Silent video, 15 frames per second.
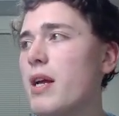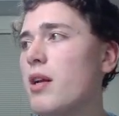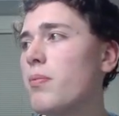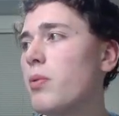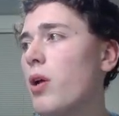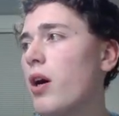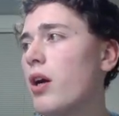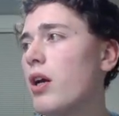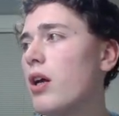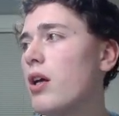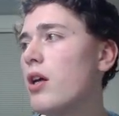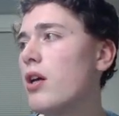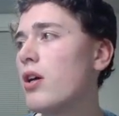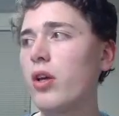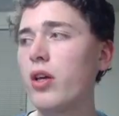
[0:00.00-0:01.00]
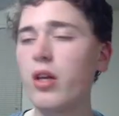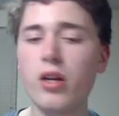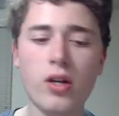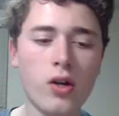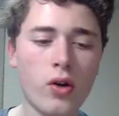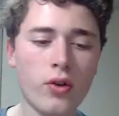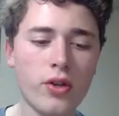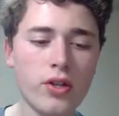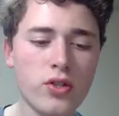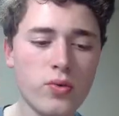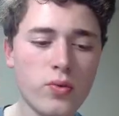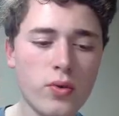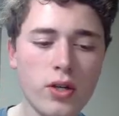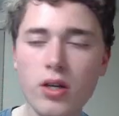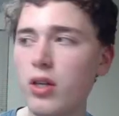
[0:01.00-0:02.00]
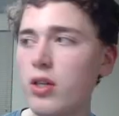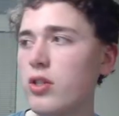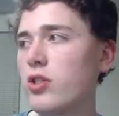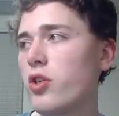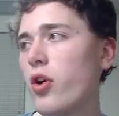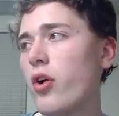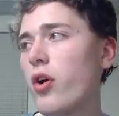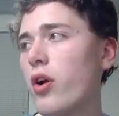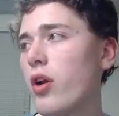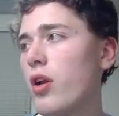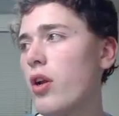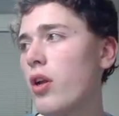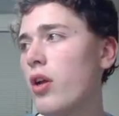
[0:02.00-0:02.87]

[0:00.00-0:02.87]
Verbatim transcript: make a block. I'm going to call this one turn.